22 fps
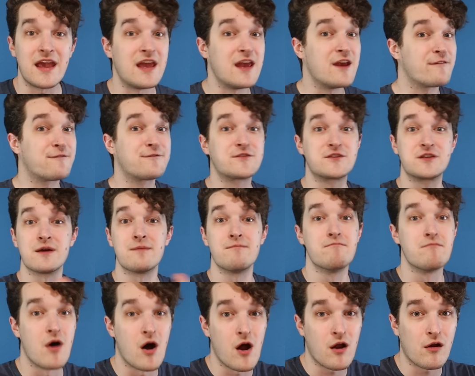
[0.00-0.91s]
If
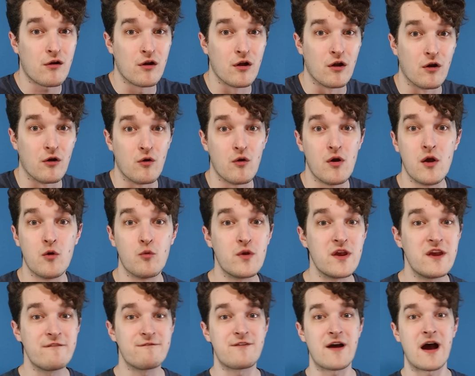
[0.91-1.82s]
tomorrow
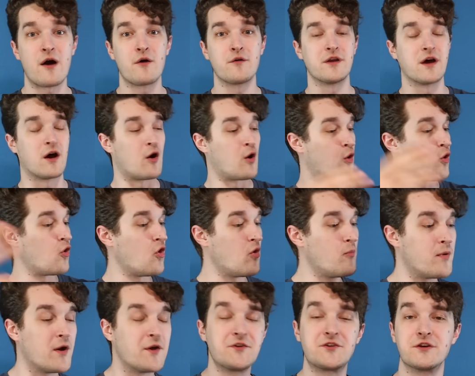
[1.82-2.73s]
we found a whole
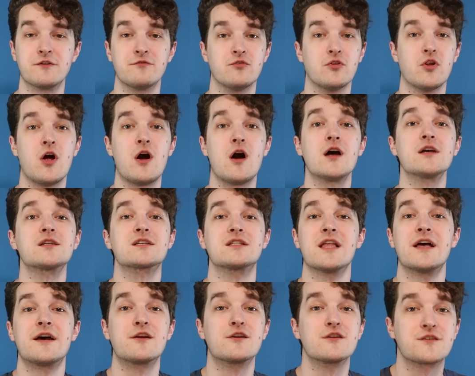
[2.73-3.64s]
bunch of lost
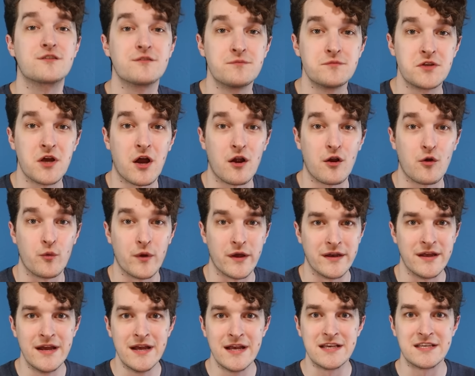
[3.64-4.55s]
letters from
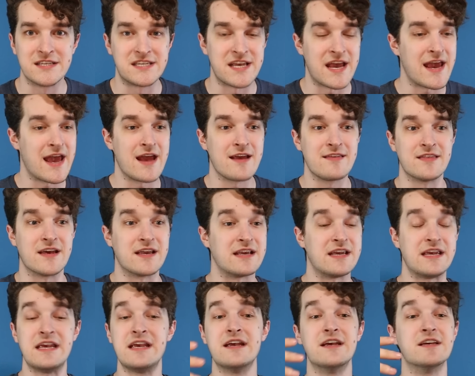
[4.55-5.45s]
Darwin saying that
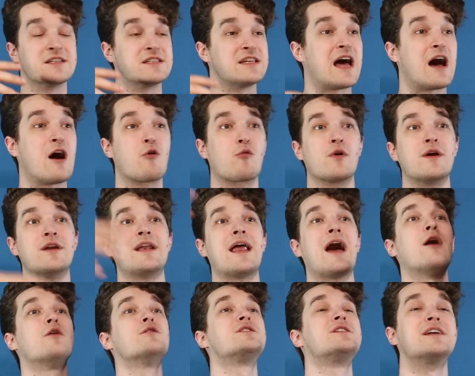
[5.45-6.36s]
he is now
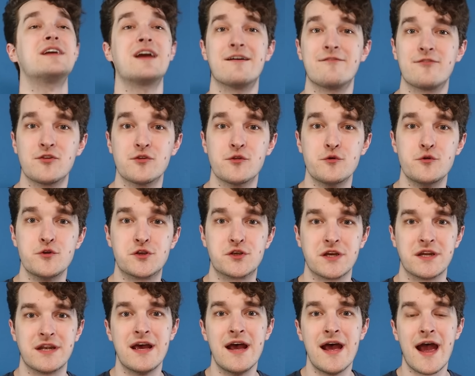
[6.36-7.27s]
renouncing
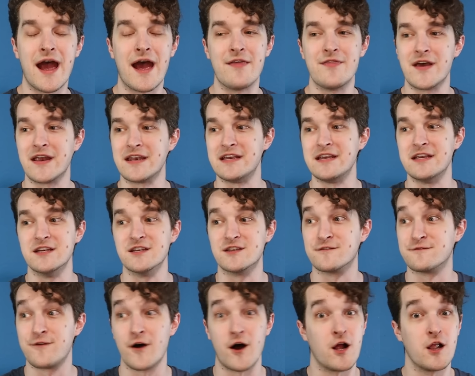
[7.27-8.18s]
evolution and that he
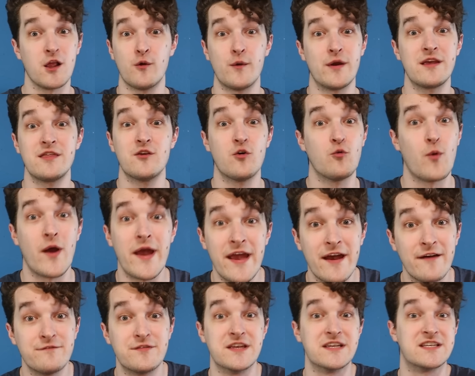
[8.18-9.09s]
is following the
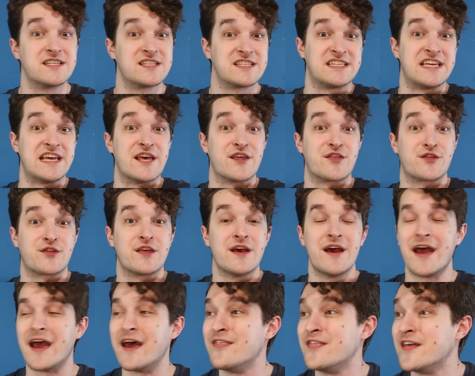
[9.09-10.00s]
way of the Sith
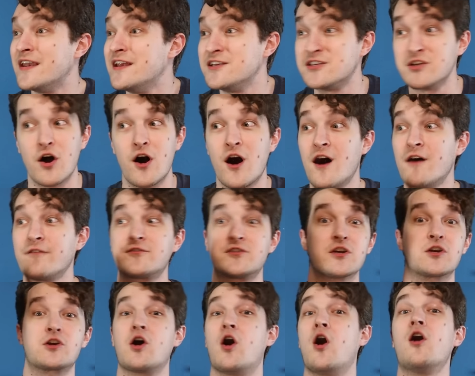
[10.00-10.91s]
and that he's off
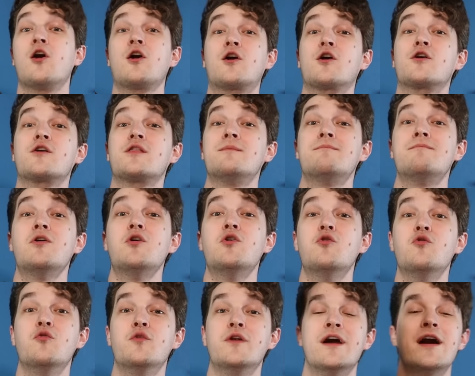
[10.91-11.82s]
to conquer the
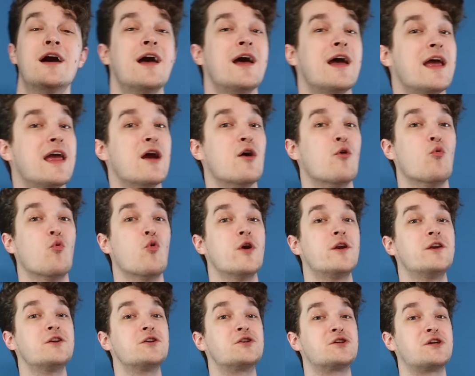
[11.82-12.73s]
moon, it
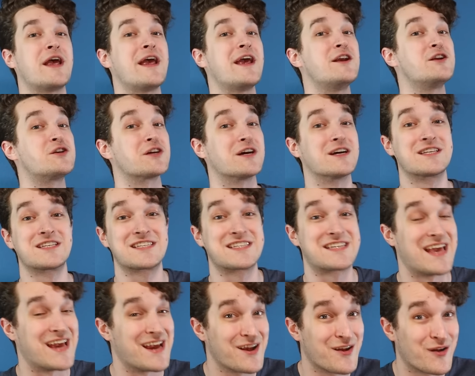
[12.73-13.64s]
wouldn't change a
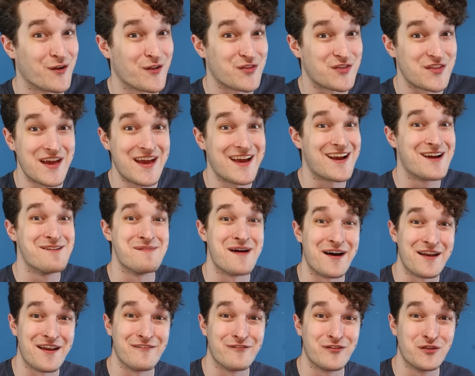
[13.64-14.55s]
single thing
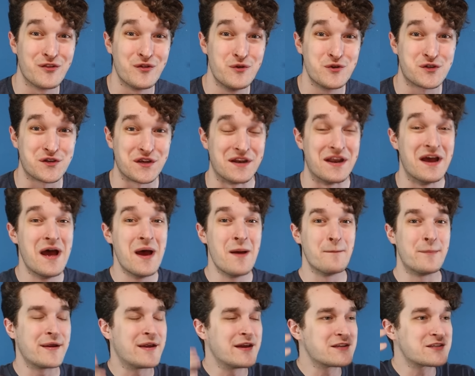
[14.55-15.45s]
about evolution
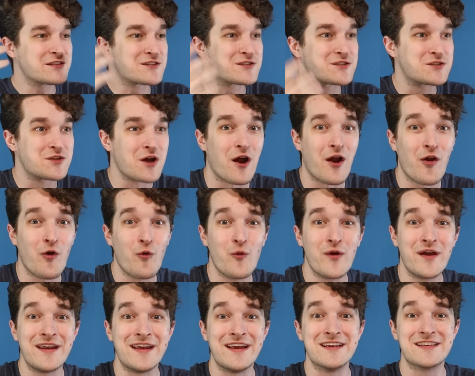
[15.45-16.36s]
because
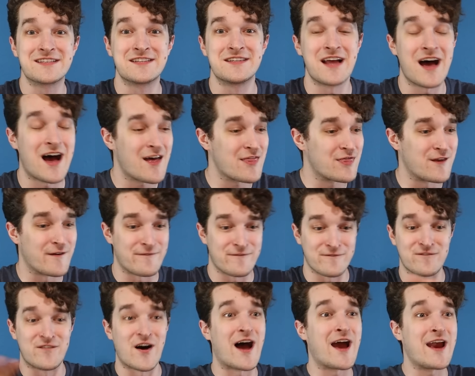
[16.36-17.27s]
Darwin is not the
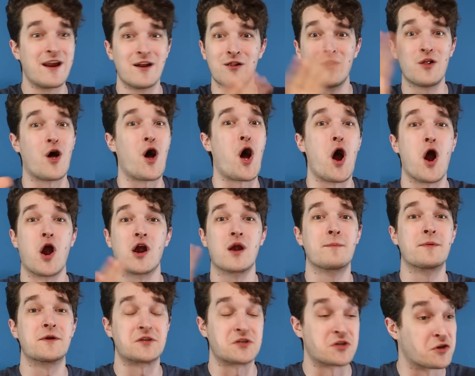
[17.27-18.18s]
final
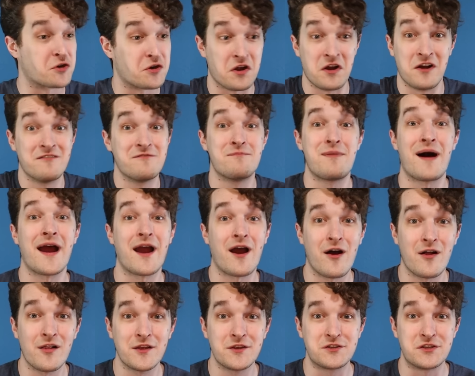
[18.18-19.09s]
arbiter of
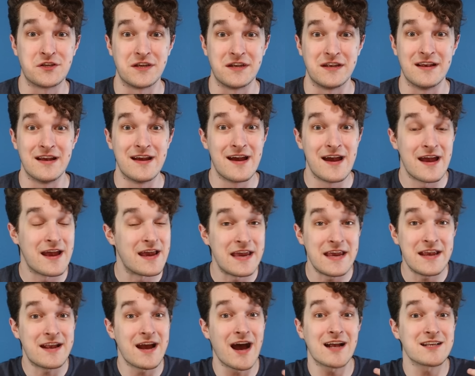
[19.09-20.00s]
biology.
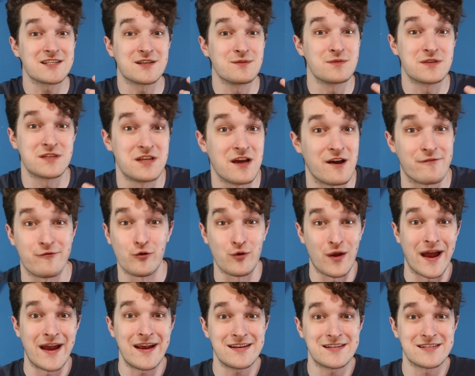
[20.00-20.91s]
He got some stuff
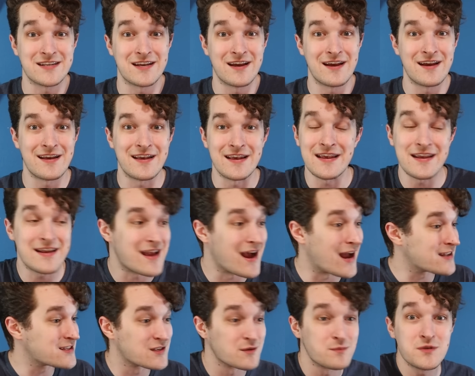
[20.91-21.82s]
right. He
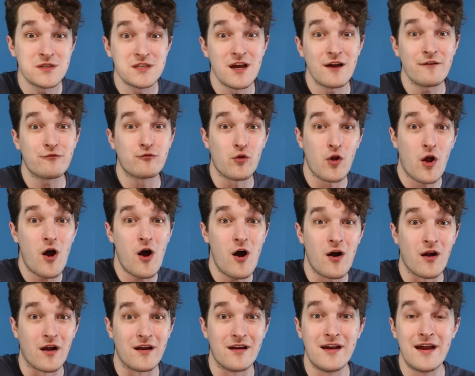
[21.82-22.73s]
got some stuff
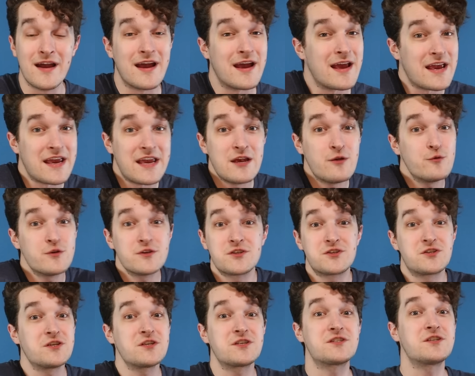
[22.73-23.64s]
wrong. He was
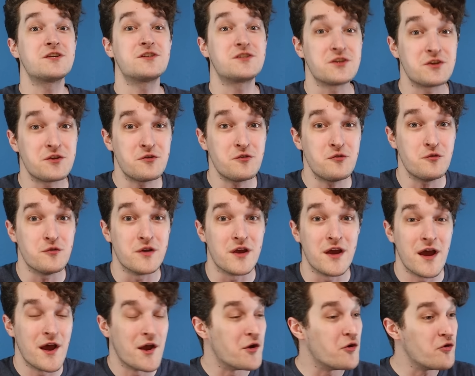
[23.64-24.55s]
just a
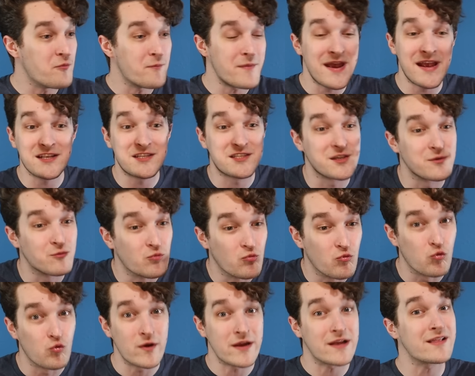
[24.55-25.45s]
dude who made
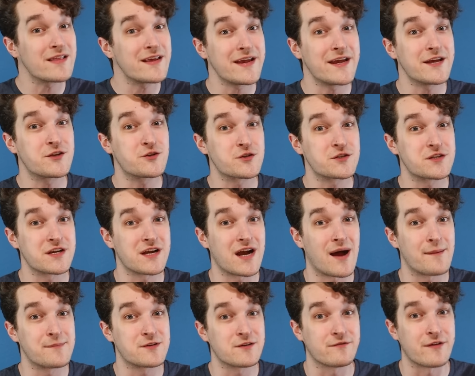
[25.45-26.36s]
some really interesting
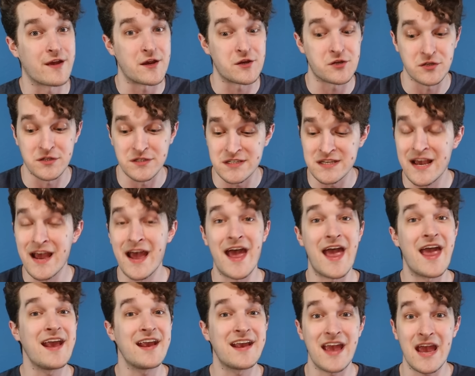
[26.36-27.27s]
observations
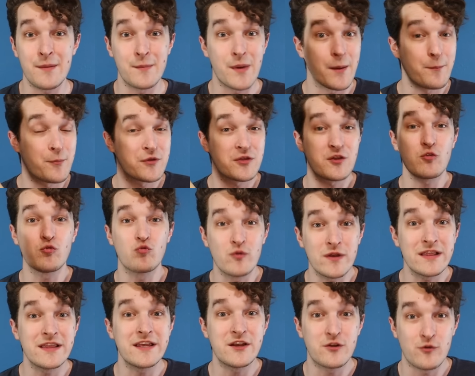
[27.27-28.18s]
and came up with a
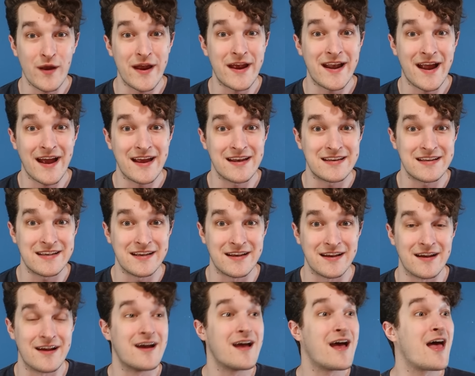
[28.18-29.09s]
really great
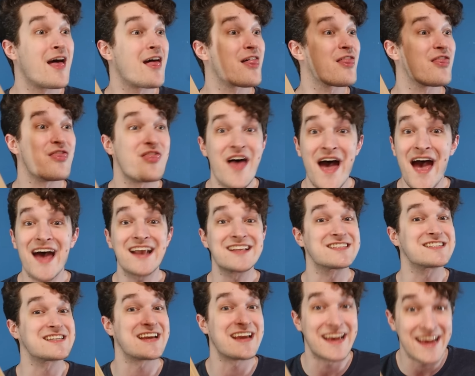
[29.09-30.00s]
idea.
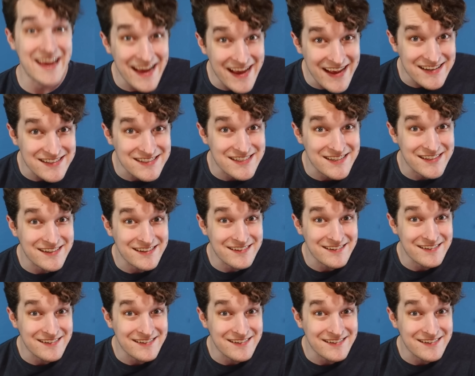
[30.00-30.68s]
That's it.